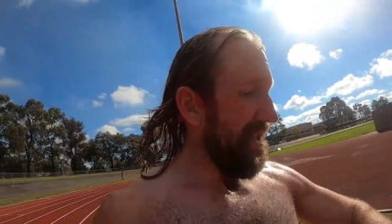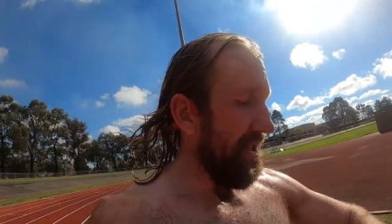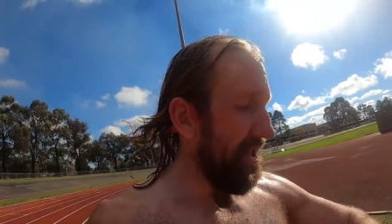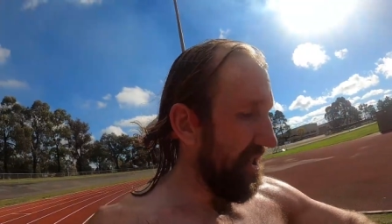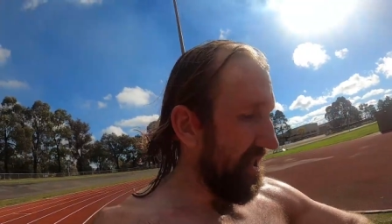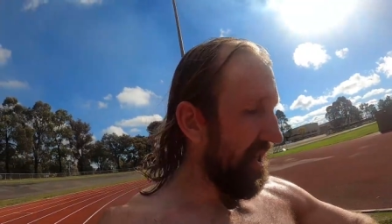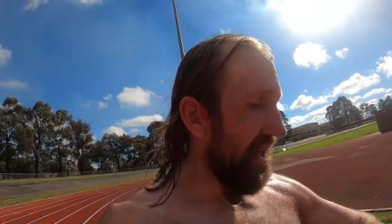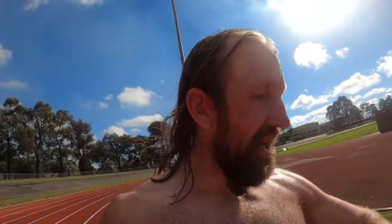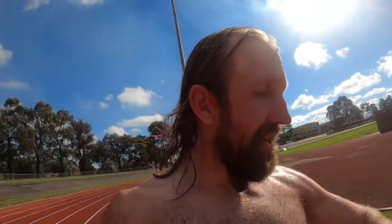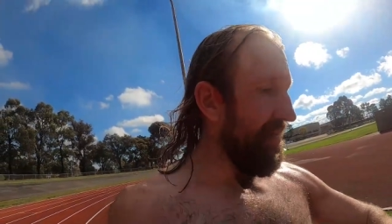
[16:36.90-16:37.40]

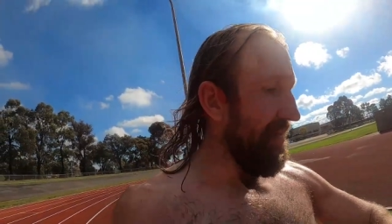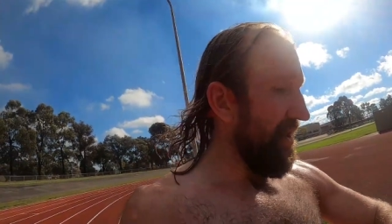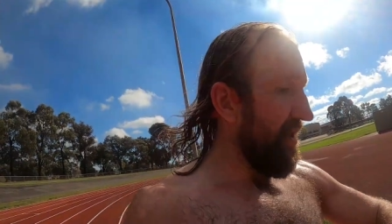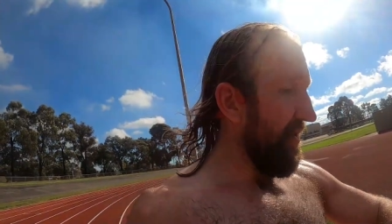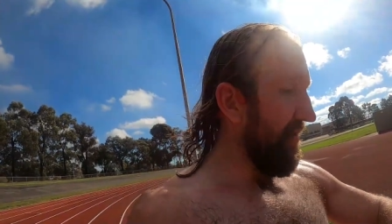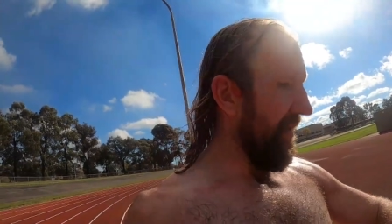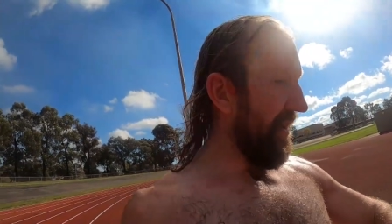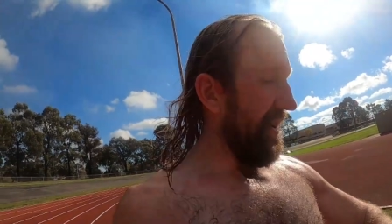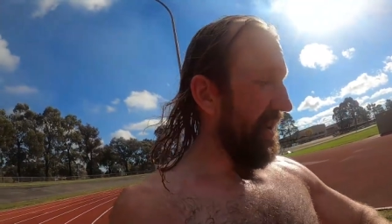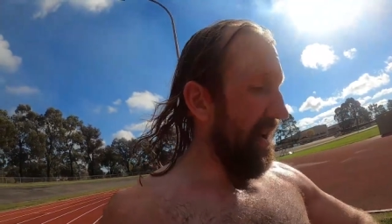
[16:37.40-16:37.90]
to just keep
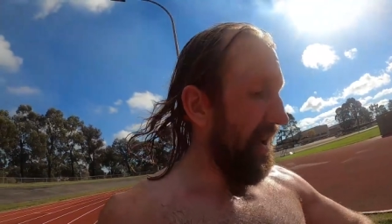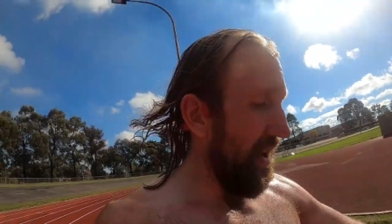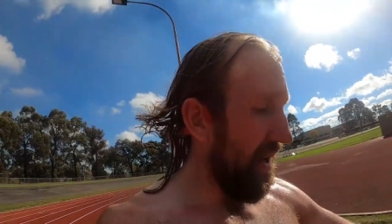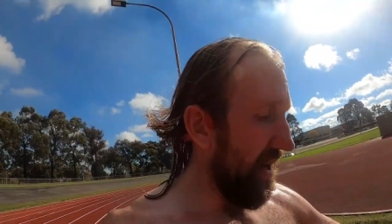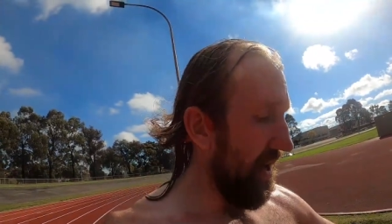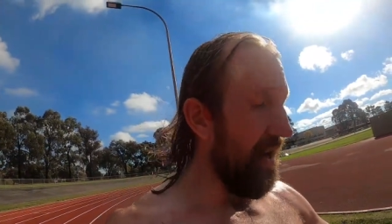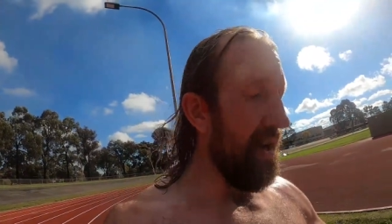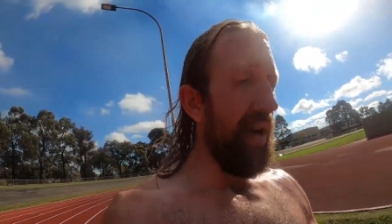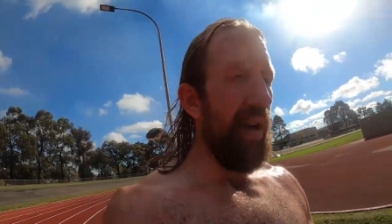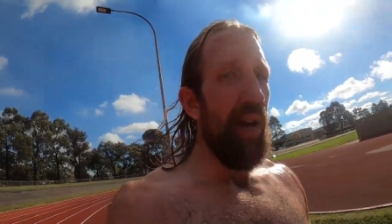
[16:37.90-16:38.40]
moving
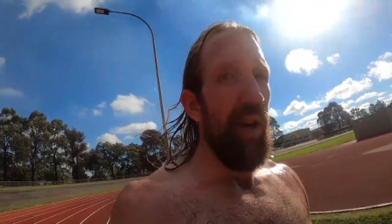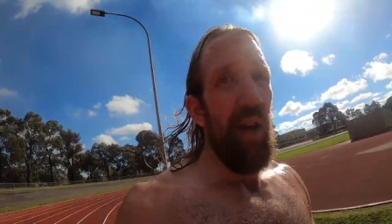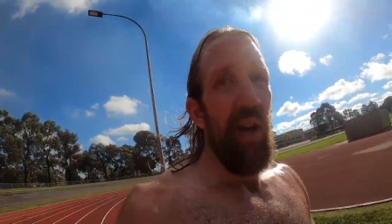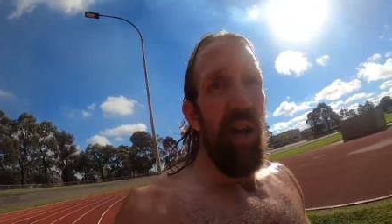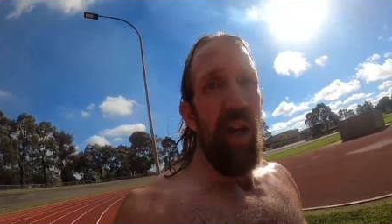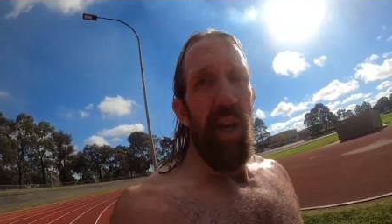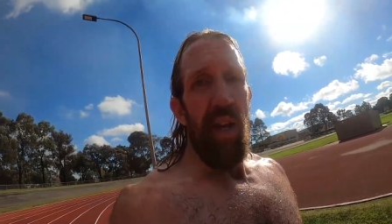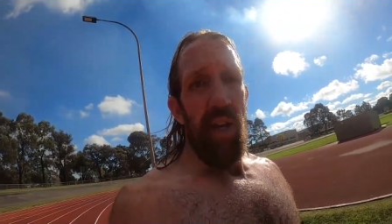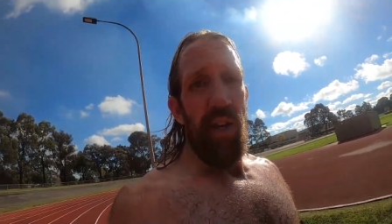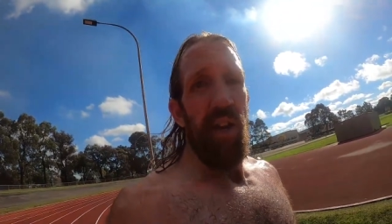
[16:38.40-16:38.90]

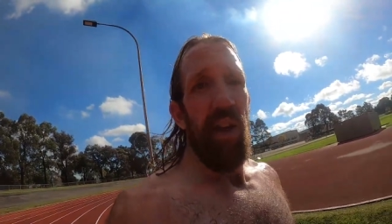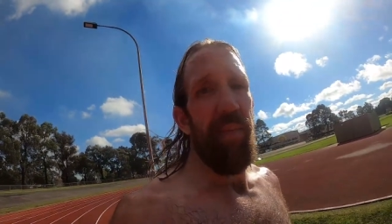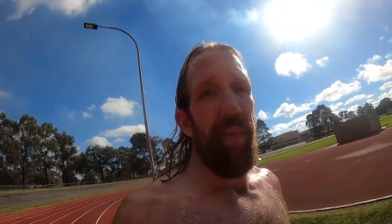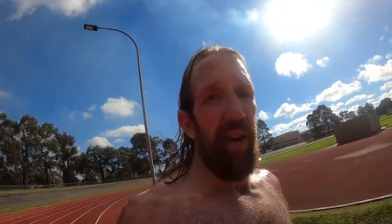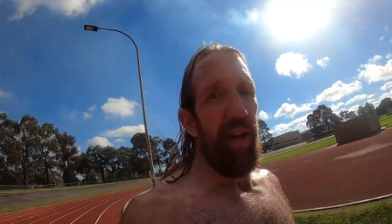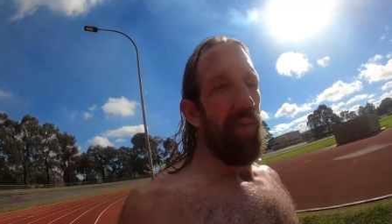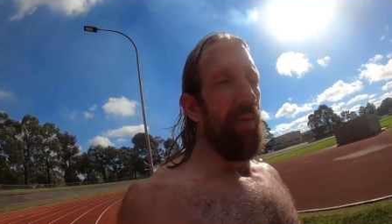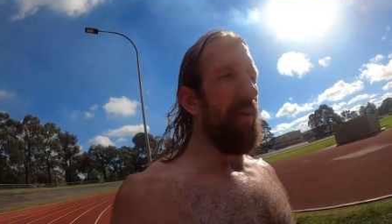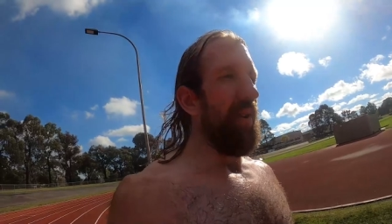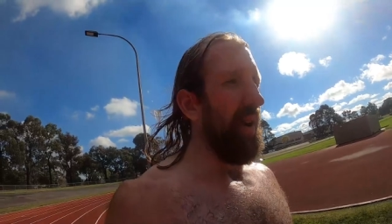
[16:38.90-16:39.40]
no
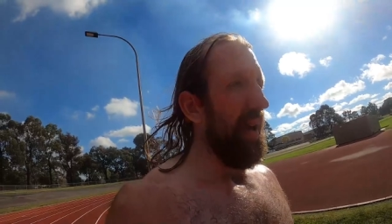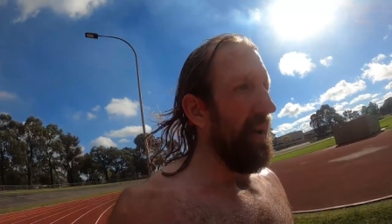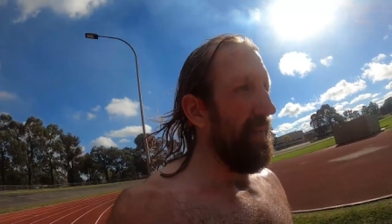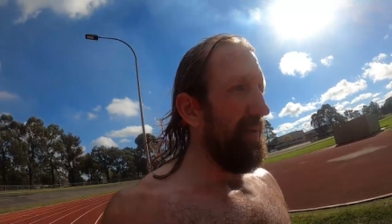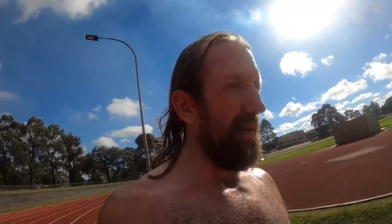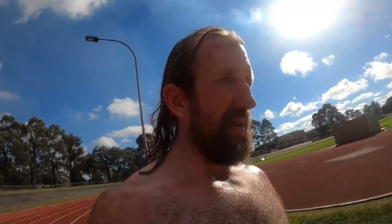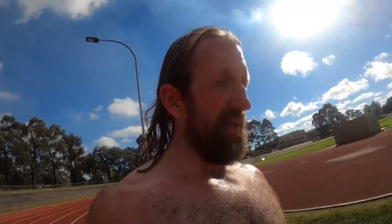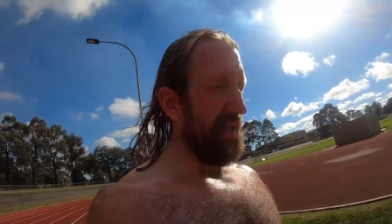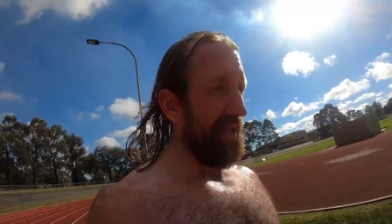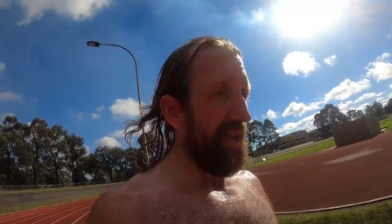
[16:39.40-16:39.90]
matter what
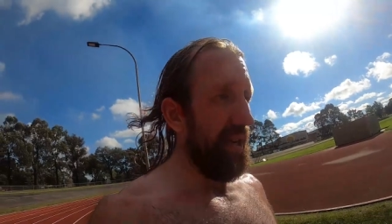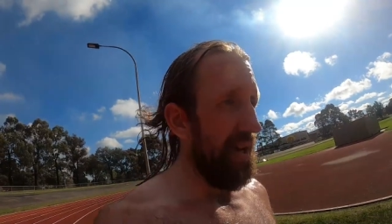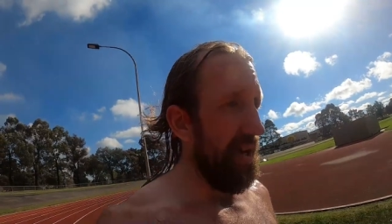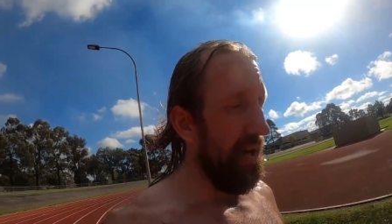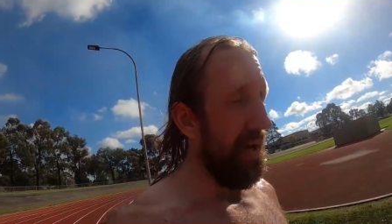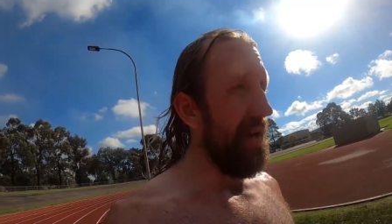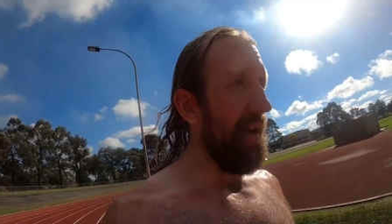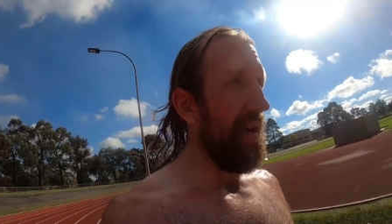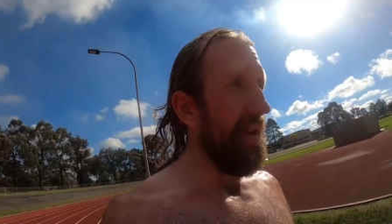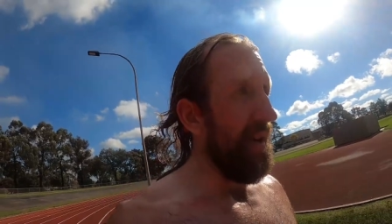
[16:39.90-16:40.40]
happens.
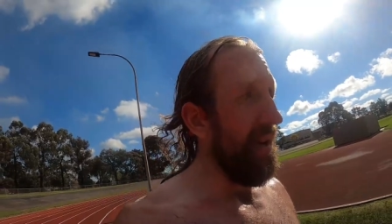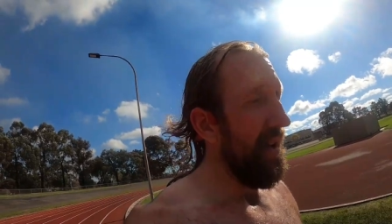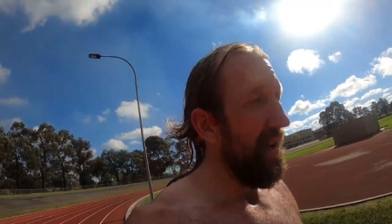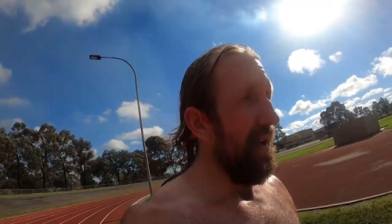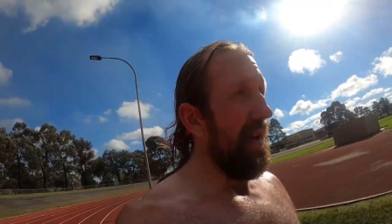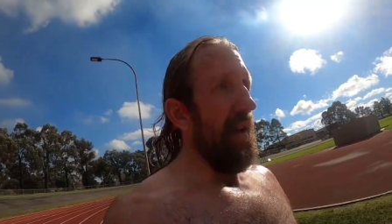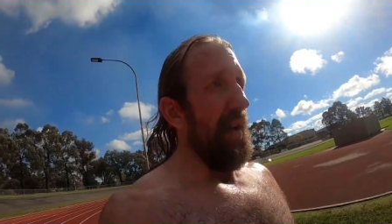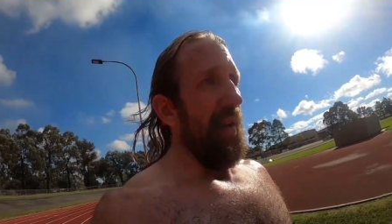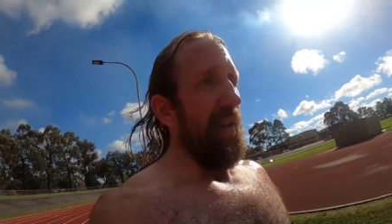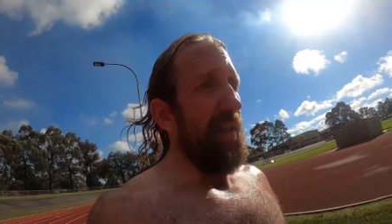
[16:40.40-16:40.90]

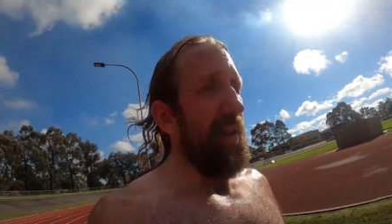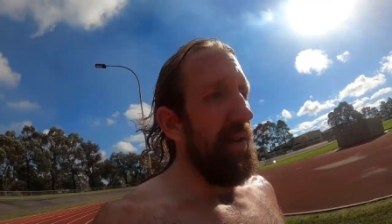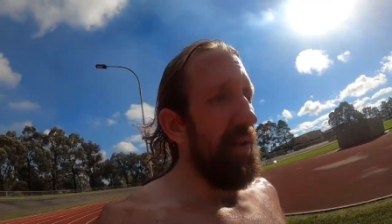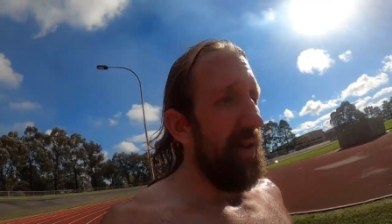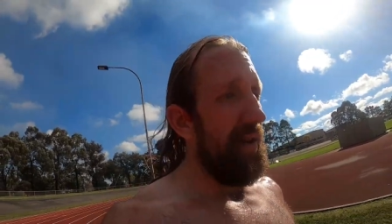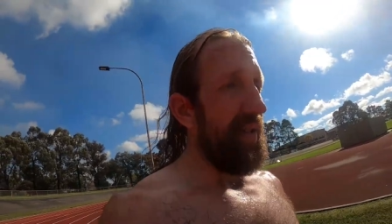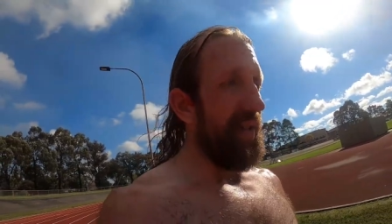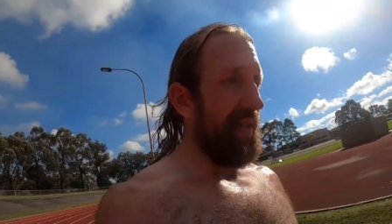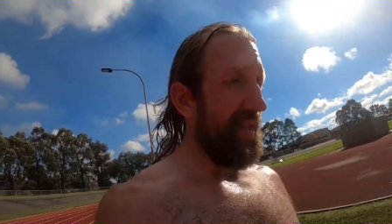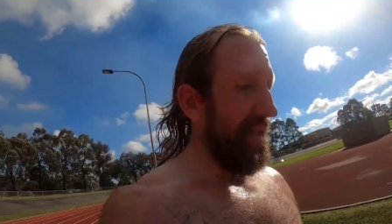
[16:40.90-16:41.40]

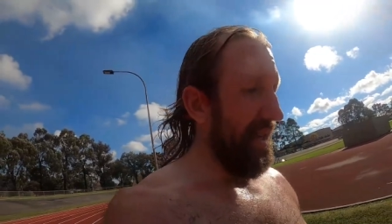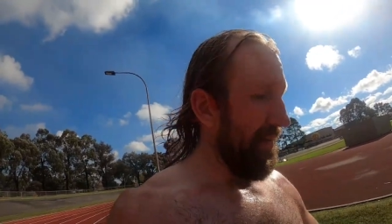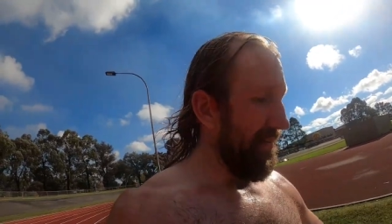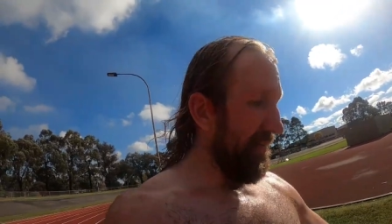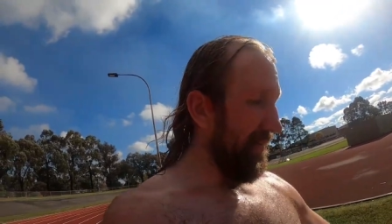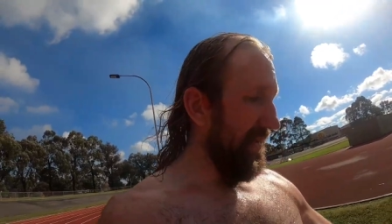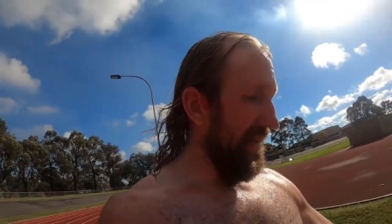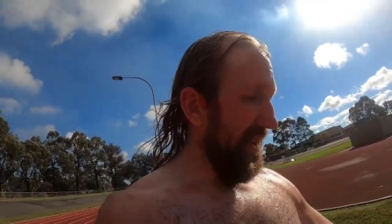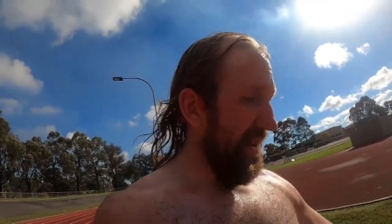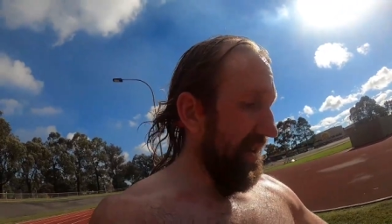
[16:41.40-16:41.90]
There was
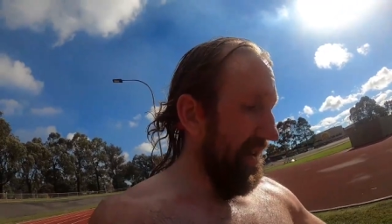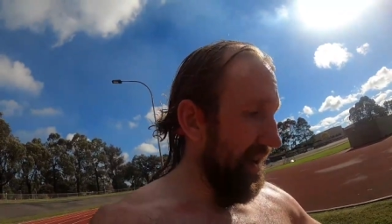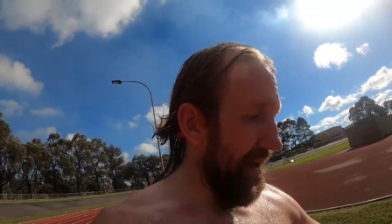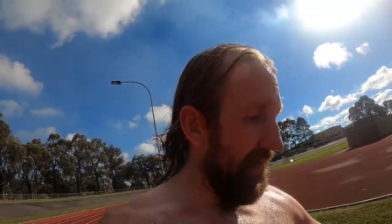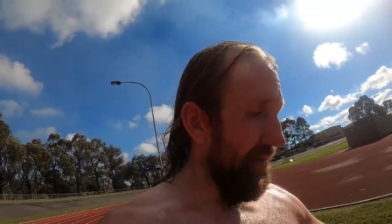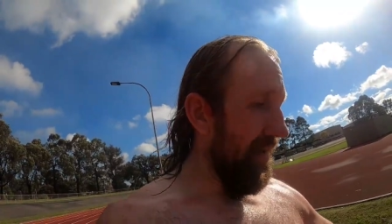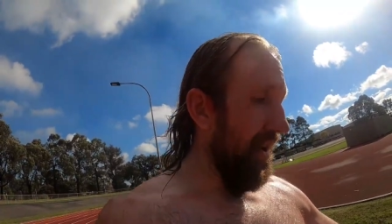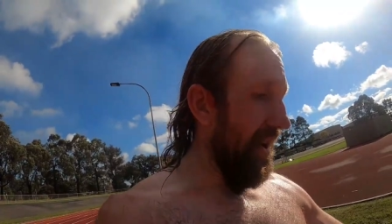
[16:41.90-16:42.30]
something that,